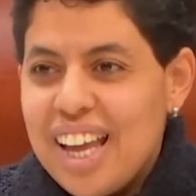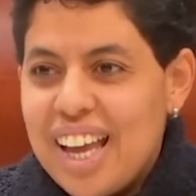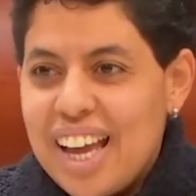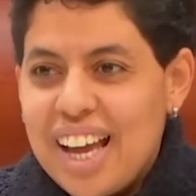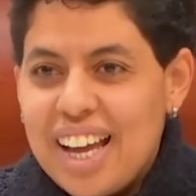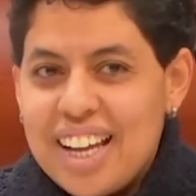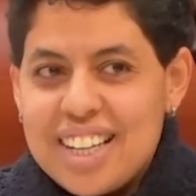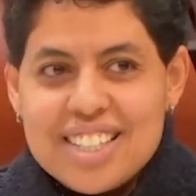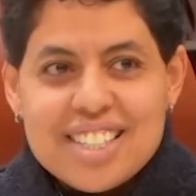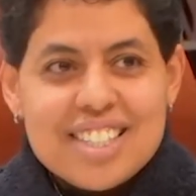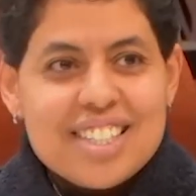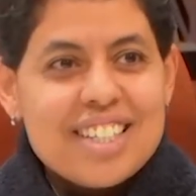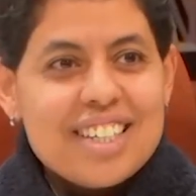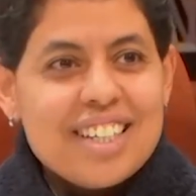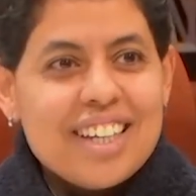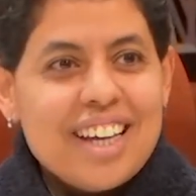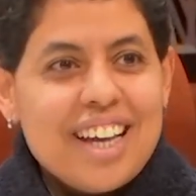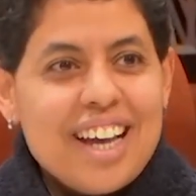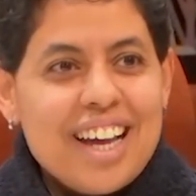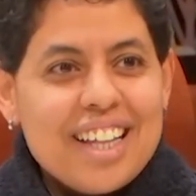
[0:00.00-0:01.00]
And
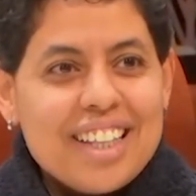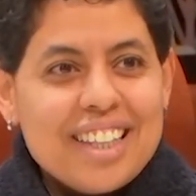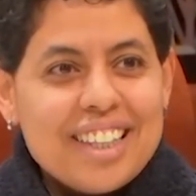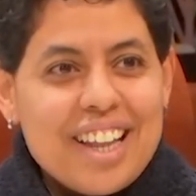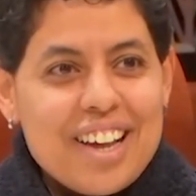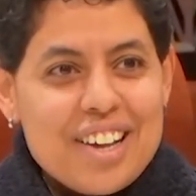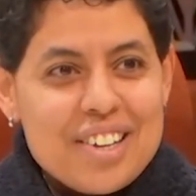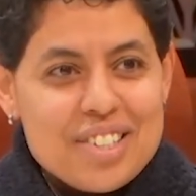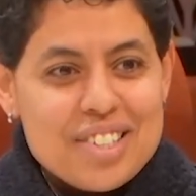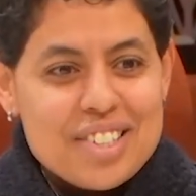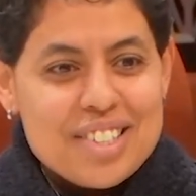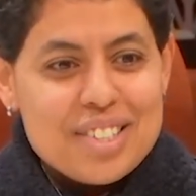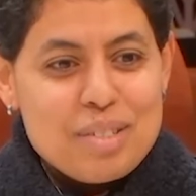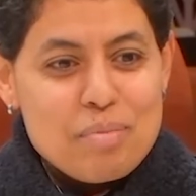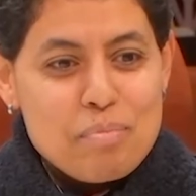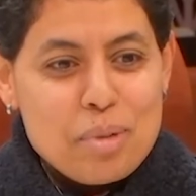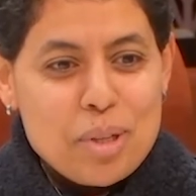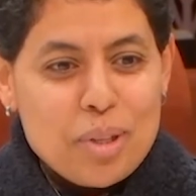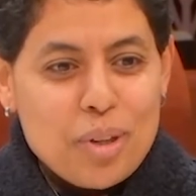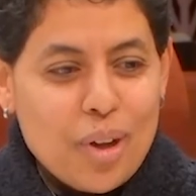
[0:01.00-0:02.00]
last
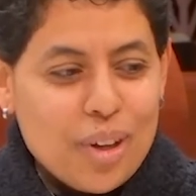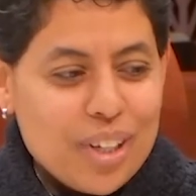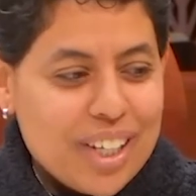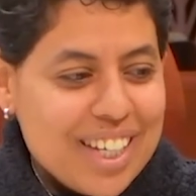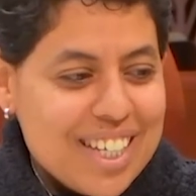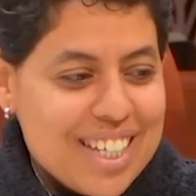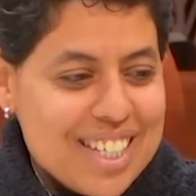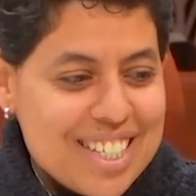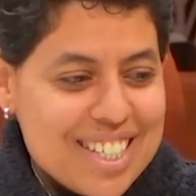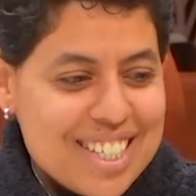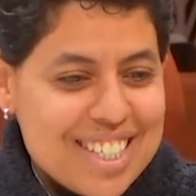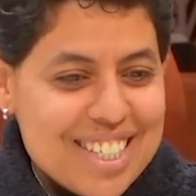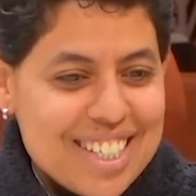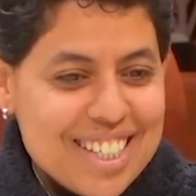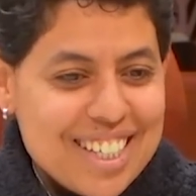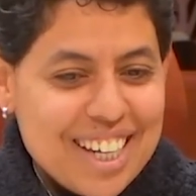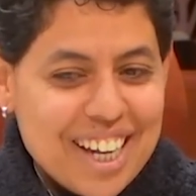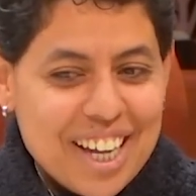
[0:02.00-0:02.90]
but not least,